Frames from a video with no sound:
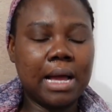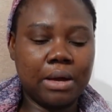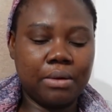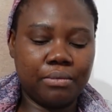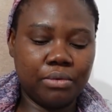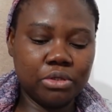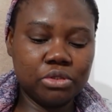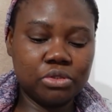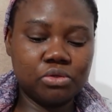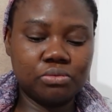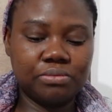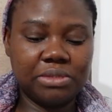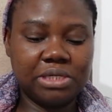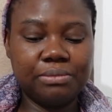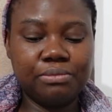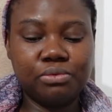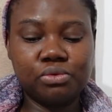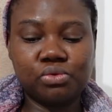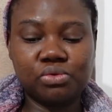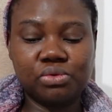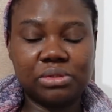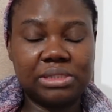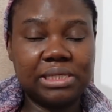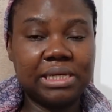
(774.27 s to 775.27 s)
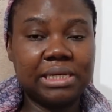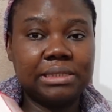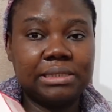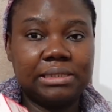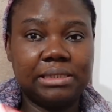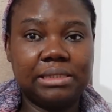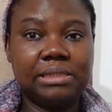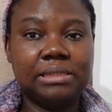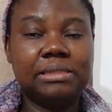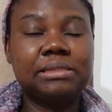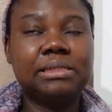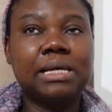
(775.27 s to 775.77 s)
want to be able to take
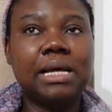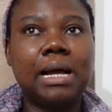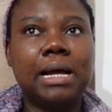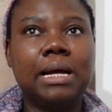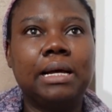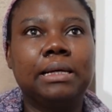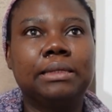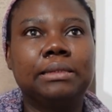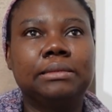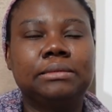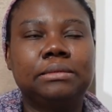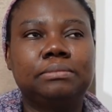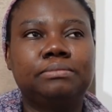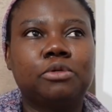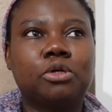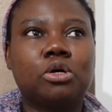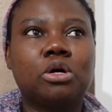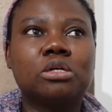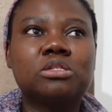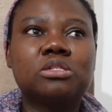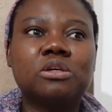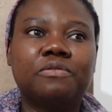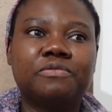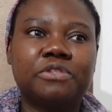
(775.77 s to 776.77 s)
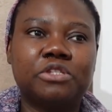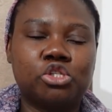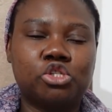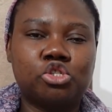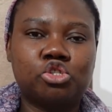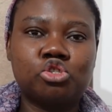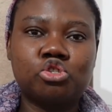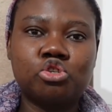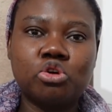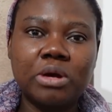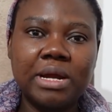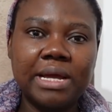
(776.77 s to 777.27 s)
this. And because of the
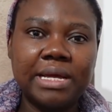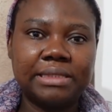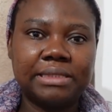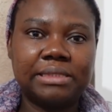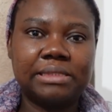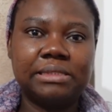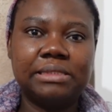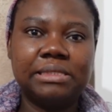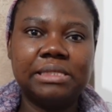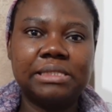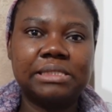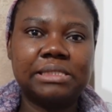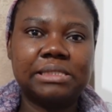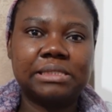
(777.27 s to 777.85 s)
strength